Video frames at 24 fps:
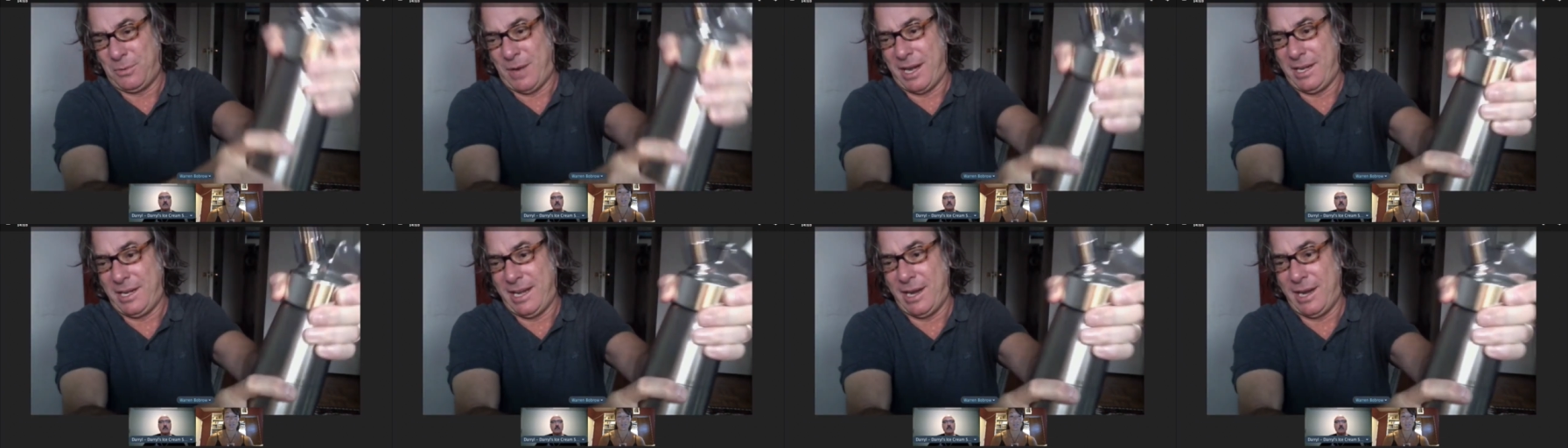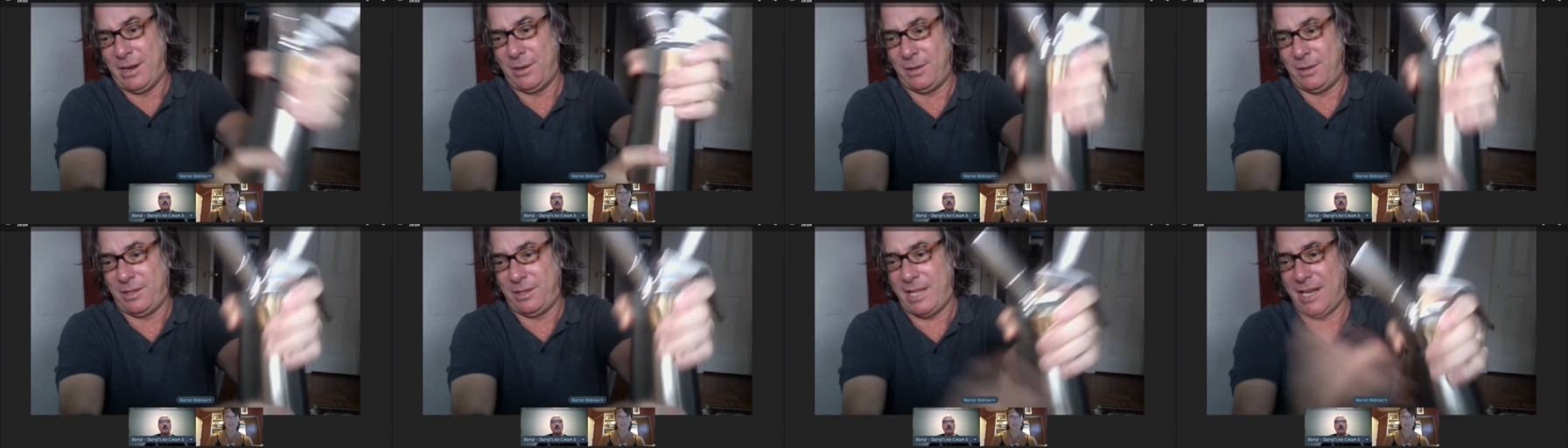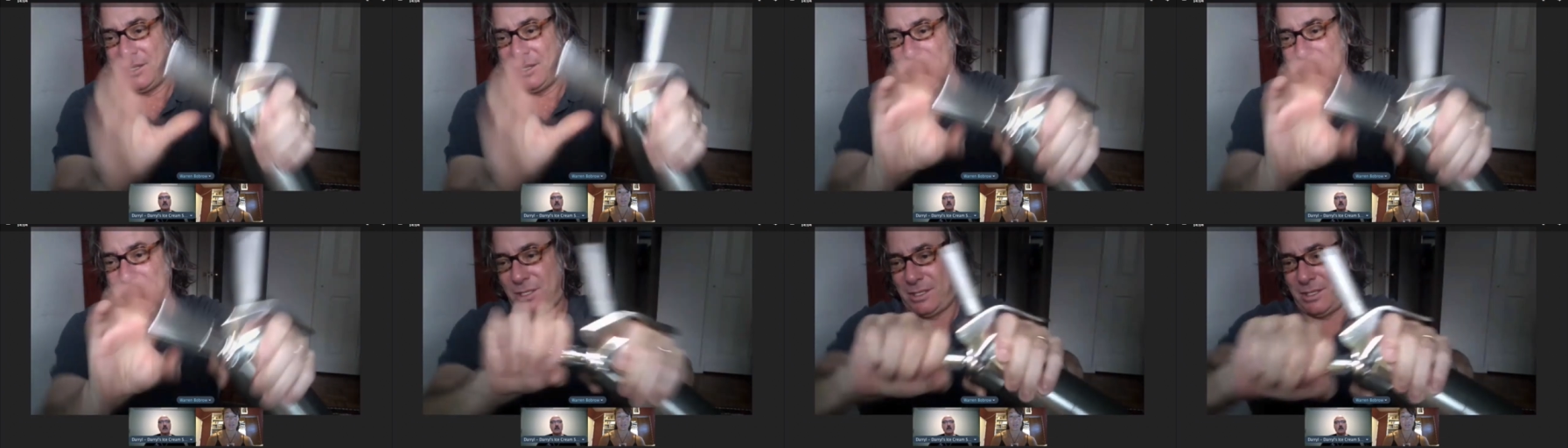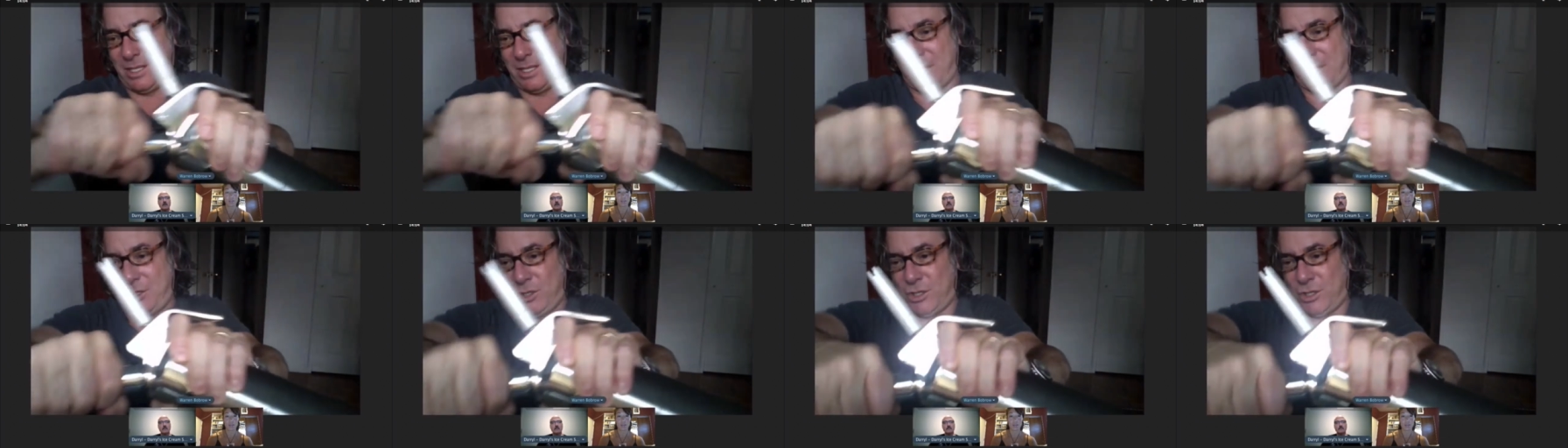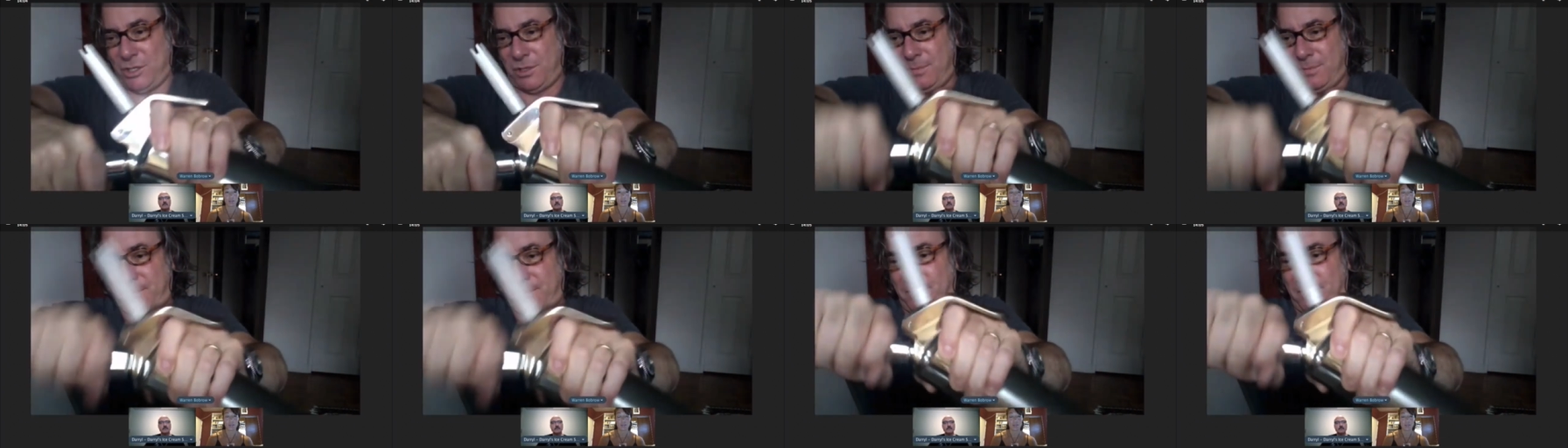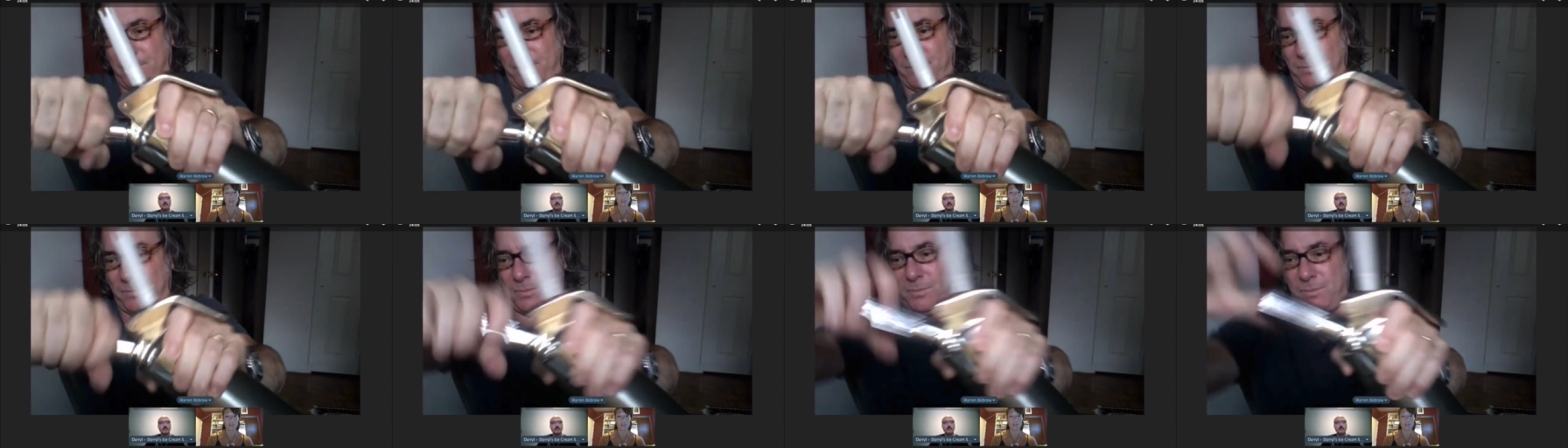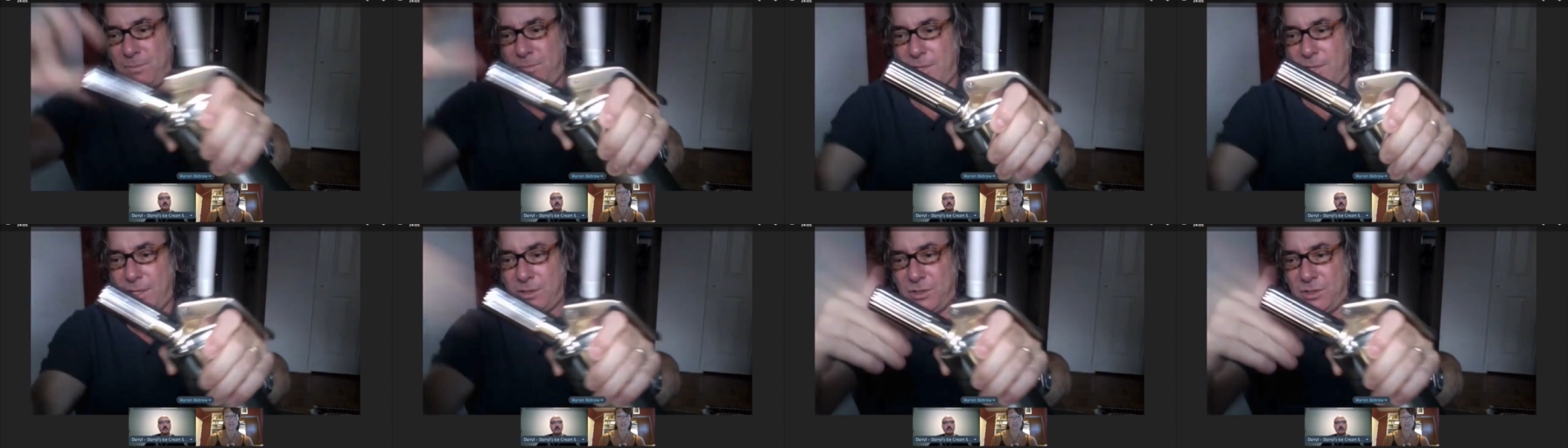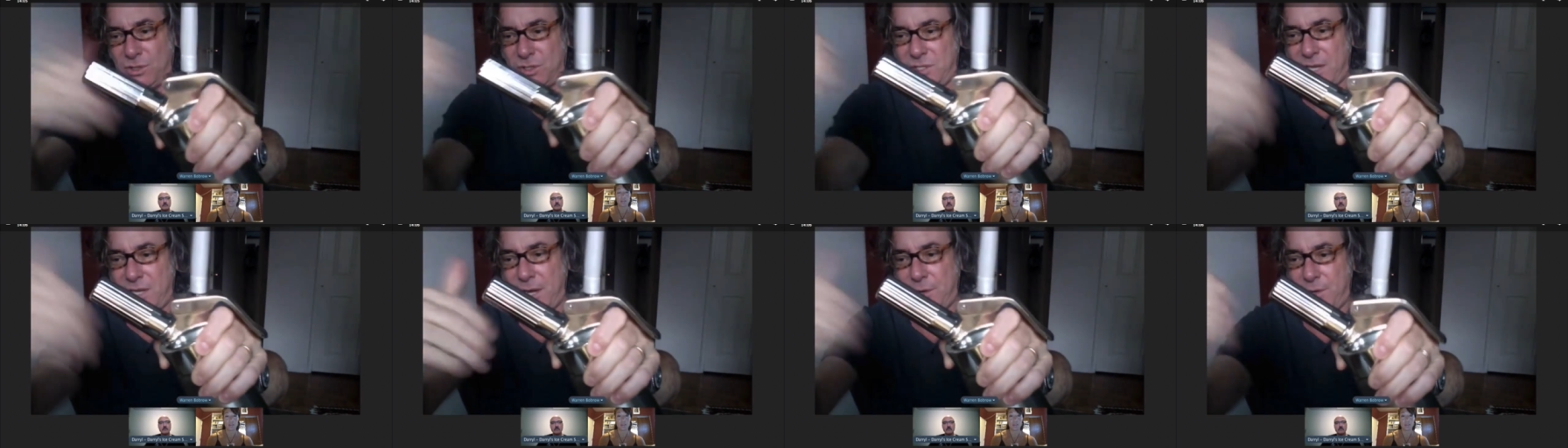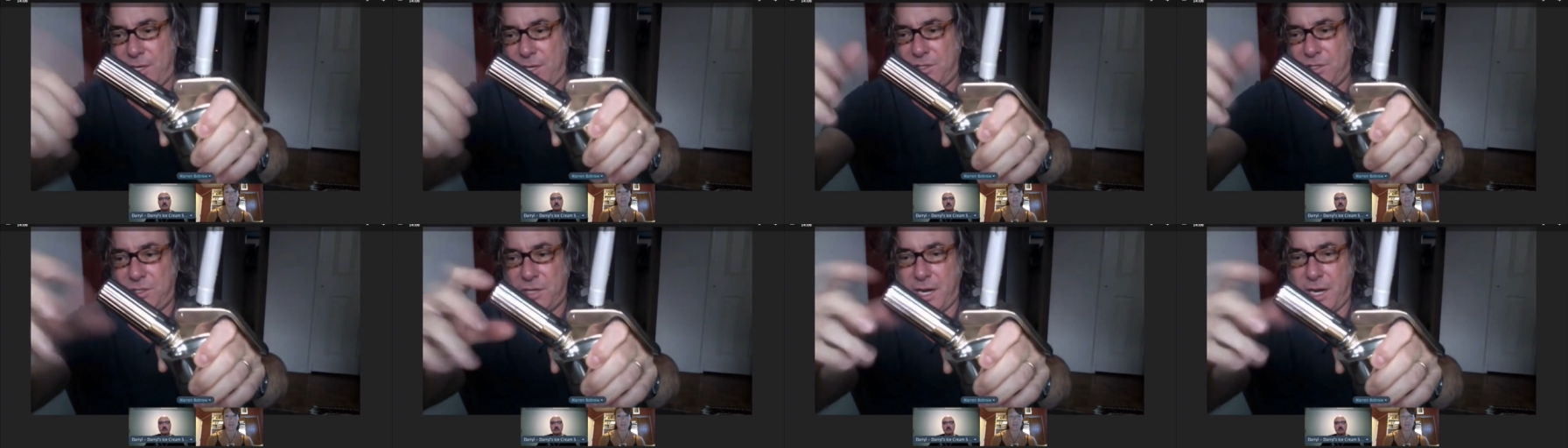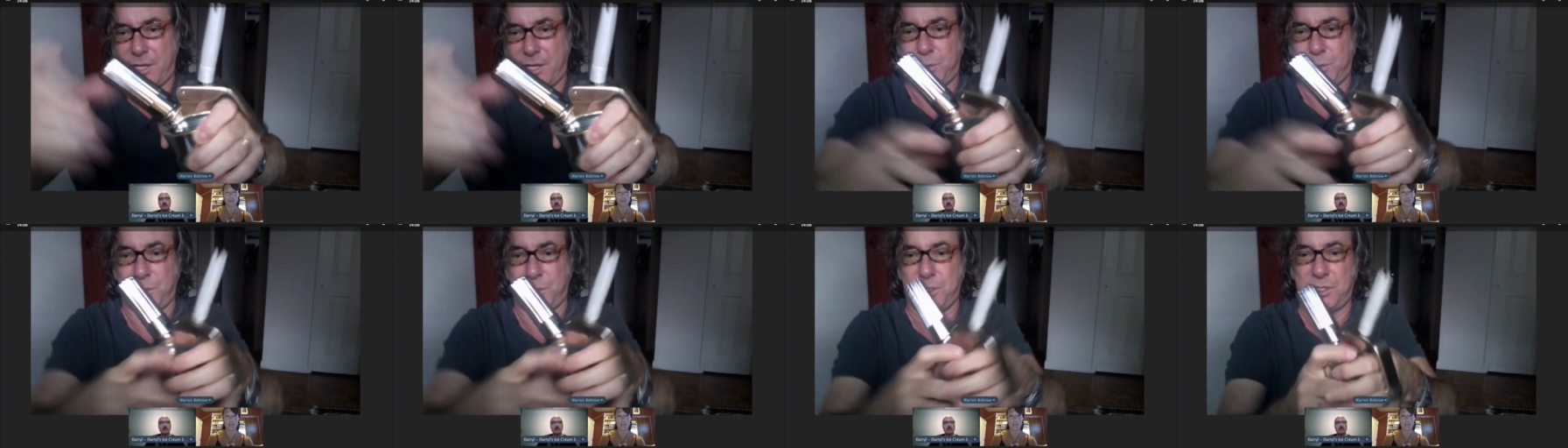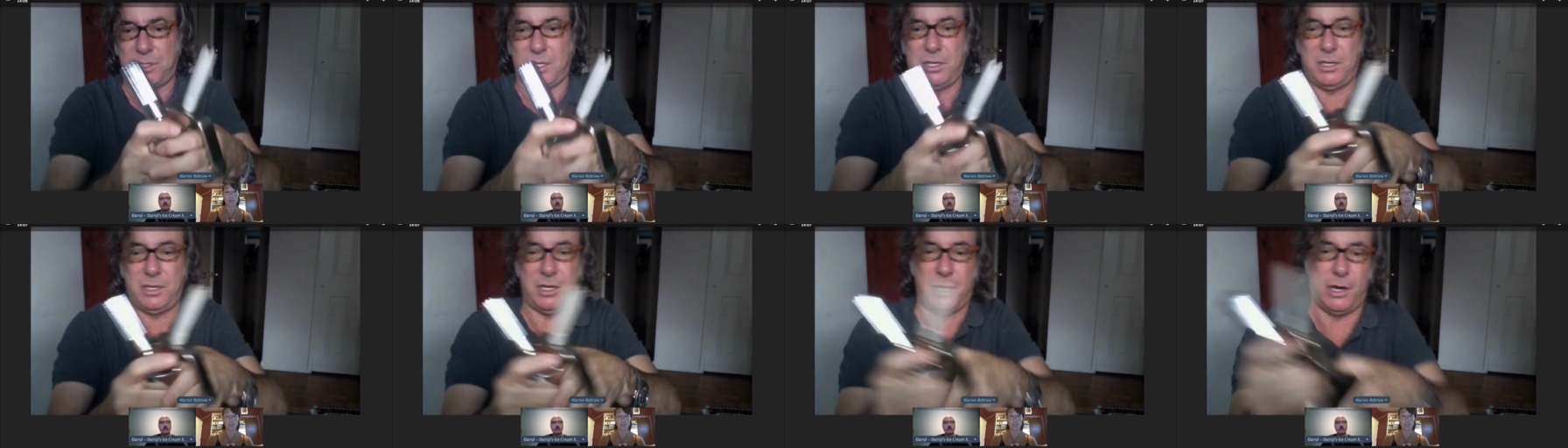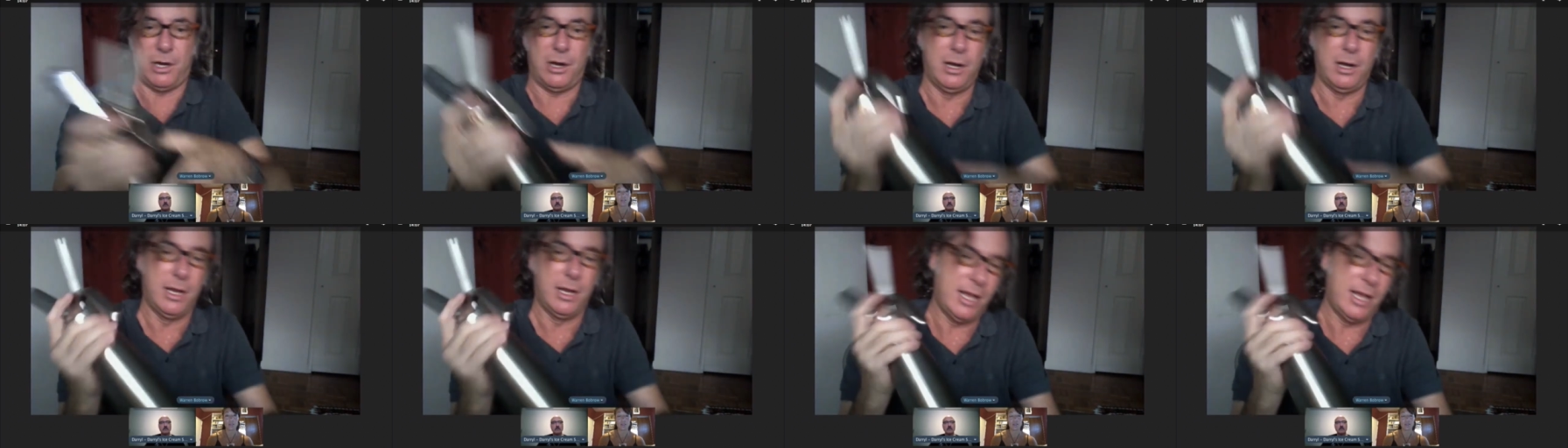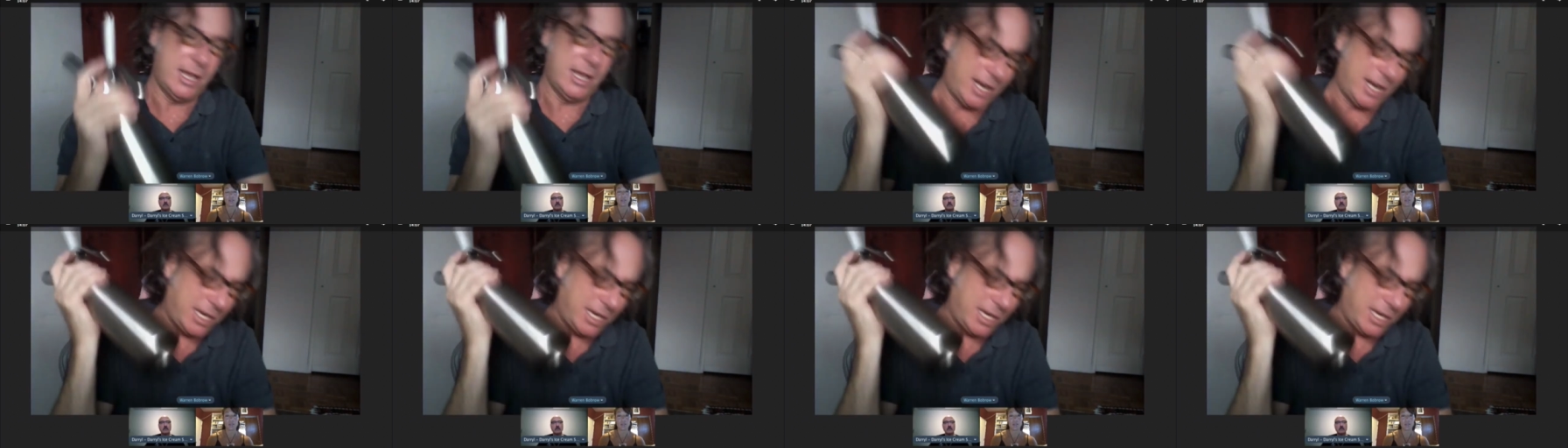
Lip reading: right now, it sends its nitrous in here,